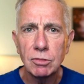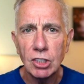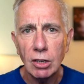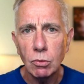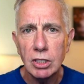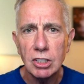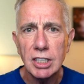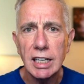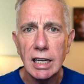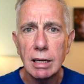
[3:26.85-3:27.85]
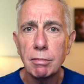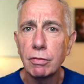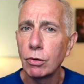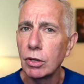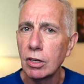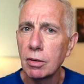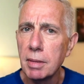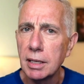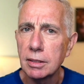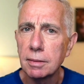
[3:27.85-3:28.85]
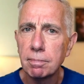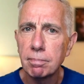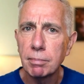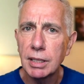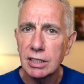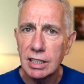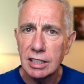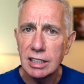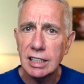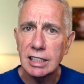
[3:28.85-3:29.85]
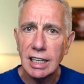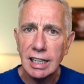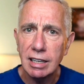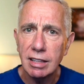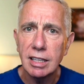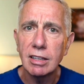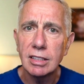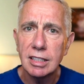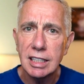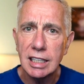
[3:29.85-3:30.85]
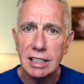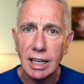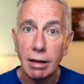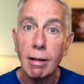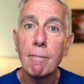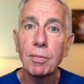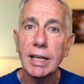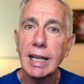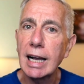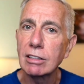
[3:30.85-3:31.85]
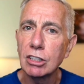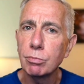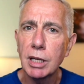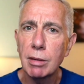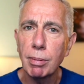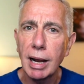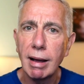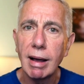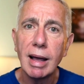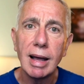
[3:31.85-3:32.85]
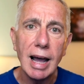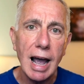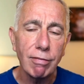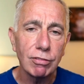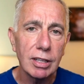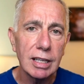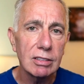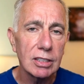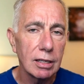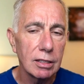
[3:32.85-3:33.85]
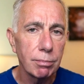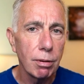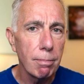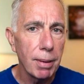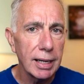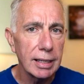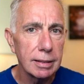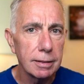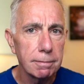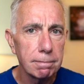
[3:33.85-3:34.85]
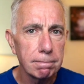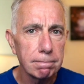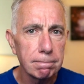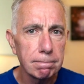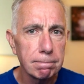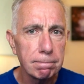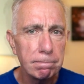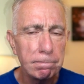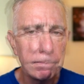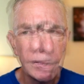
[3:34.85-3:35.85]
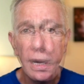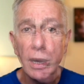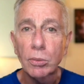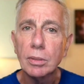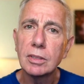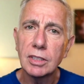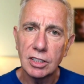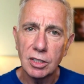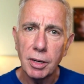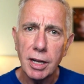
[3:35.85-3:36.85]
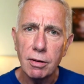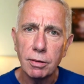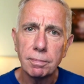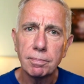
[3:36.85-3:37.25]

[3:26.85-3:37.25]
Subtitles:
Check which tier before you commit, because this is exactly the kind of detail that catches people out after they signed up and paid. Now, Systeme.